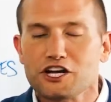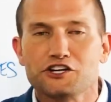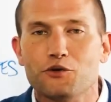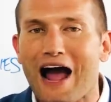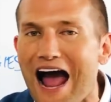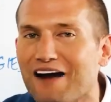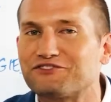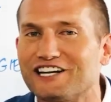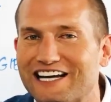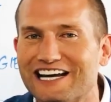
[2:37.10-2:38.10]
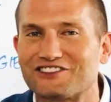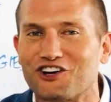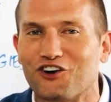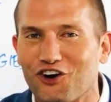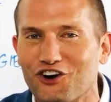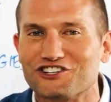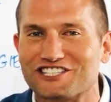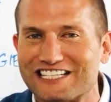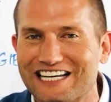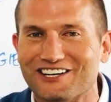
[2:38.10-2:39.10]
you have to get the learned
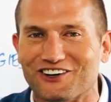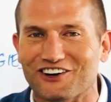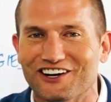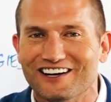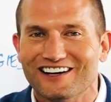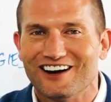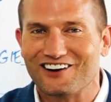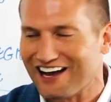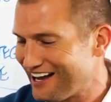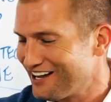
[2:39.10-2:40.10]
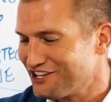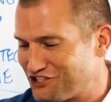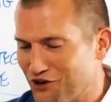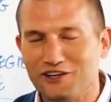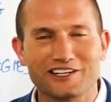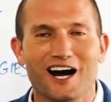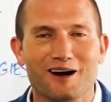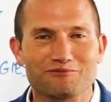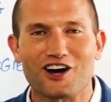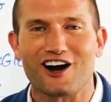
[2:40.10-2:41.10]
skill. Okay? Chewing
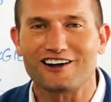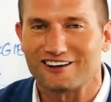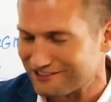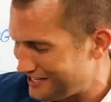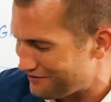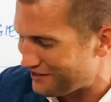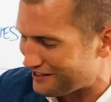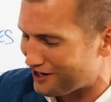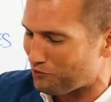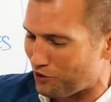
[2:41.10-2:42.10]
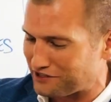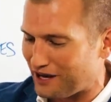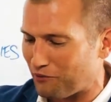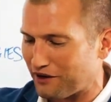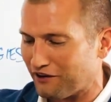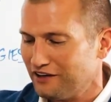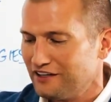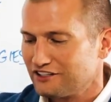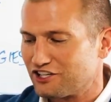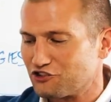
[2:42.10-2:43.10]
gum, talking on TV, that doesn't work that well.
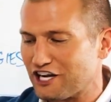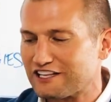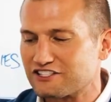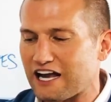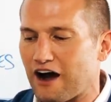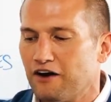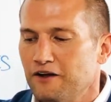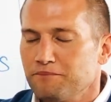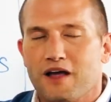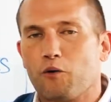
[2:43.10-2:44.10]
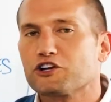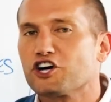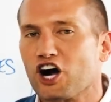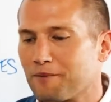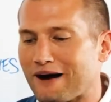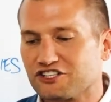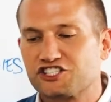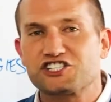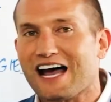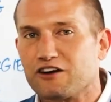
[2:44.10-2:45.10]
So check this out. I want to talk about
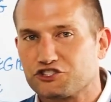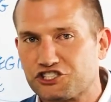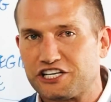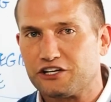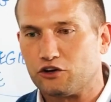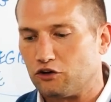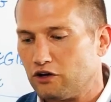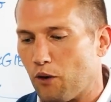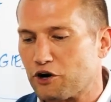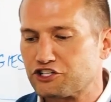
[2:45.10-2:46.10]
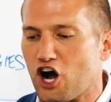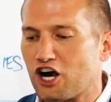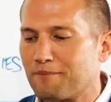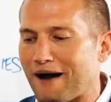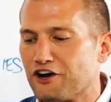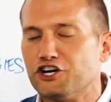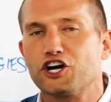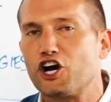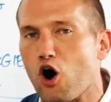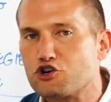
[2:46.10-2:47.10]
sales skill. I want to talk about
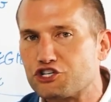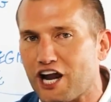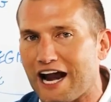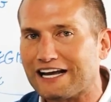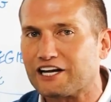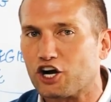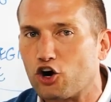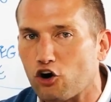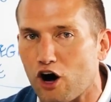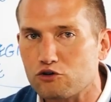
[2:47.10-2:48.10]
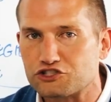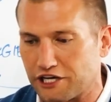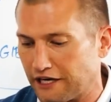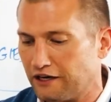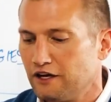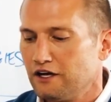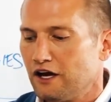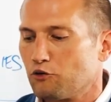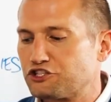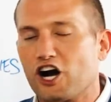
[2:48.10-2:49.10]
negotiating and closing.
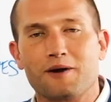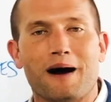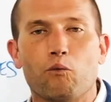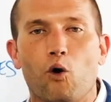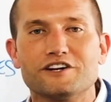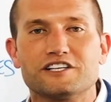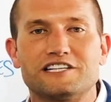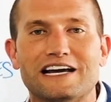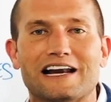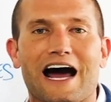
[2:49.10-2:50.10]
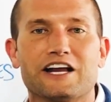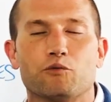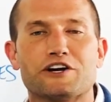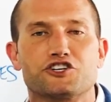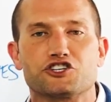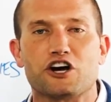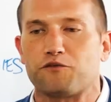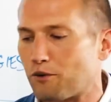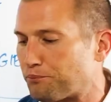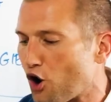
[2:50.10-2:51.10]
I want to talk about 1 to 10. How do you rate yourself
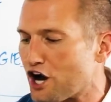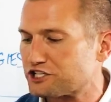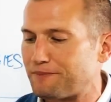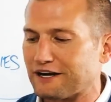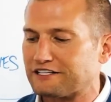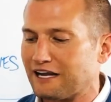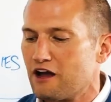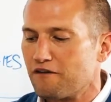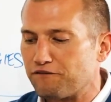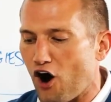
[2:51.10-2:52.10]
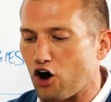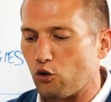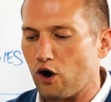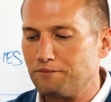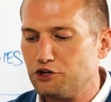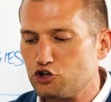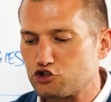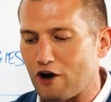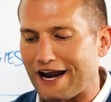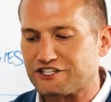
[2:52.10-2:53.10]
on prospecting? follow up, new
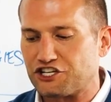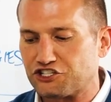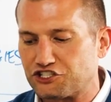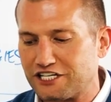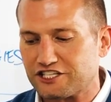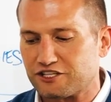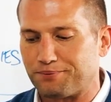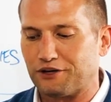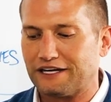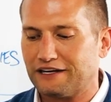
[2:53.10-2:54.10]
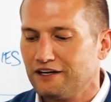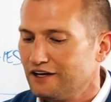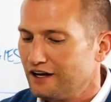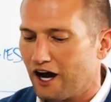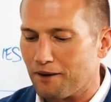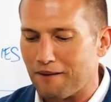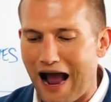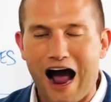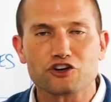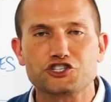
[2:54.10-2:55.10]
strategies, discipline. Um,
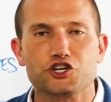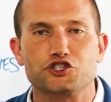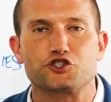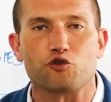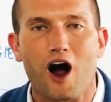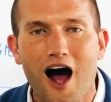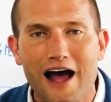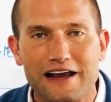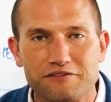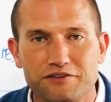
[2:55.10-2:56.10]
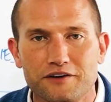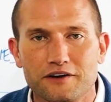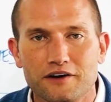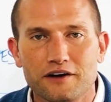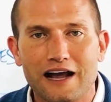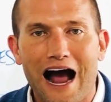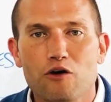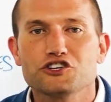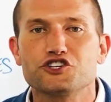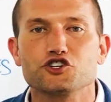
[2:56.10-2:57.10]
how's your drive?
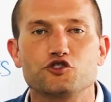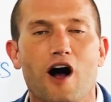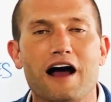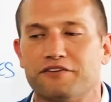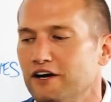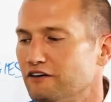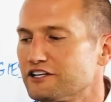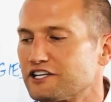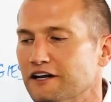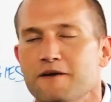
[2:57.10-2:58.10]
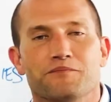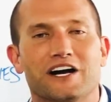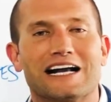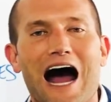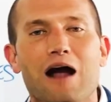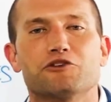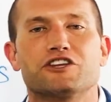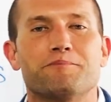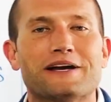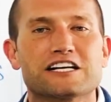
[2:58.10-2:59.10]
How is your drive? Listen, the guy with
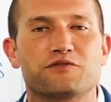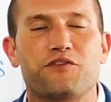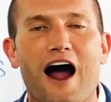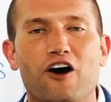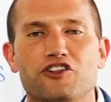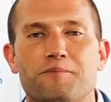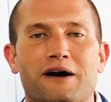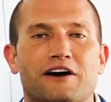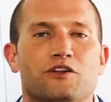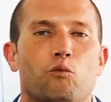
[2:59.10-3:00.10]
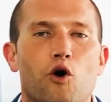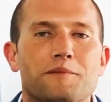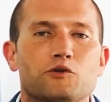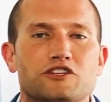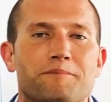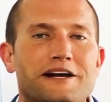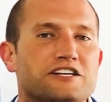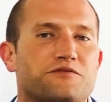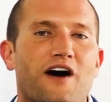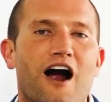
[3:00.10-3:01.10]
the biggest fire in the belly, the woman with the
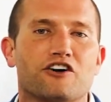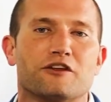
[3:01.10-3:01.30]
biggest fire in